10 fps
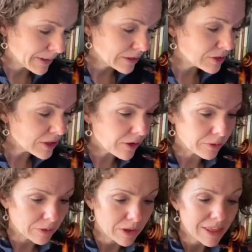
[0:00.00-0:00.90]

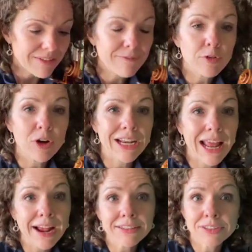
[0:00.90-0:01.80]
So For an
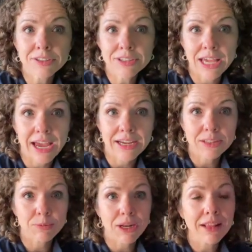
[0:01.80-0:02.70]

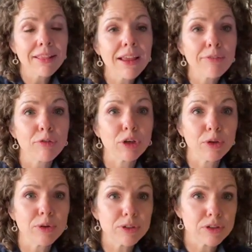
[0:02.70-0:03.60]
exercise, what I'd like for
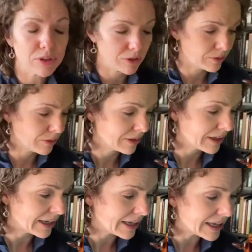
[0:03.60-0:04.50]
you to do
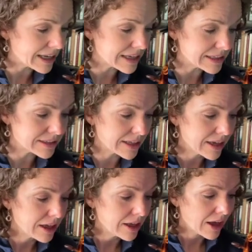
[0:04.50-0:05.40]
is,
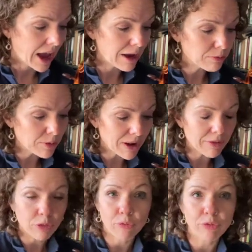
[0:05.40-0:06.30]
I wrote
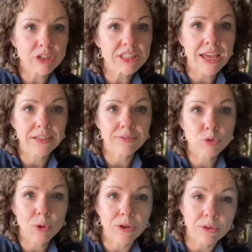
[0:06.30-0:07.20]
out the first line of
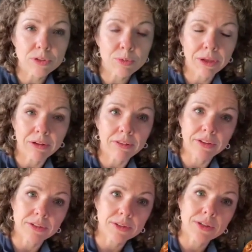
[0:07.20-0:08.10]
Twinkle, Twinkle,
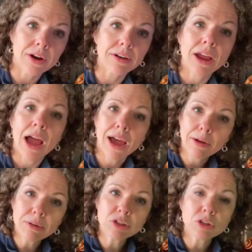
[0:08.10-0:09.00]
Little Star. I
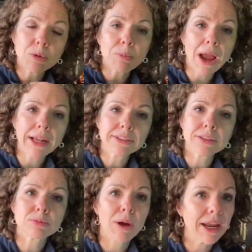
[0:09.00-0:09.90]
want you to
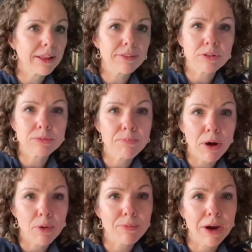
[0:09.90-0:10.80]
practice writing those
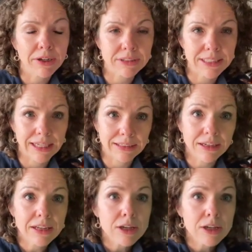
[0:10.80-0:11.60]
bow marks in.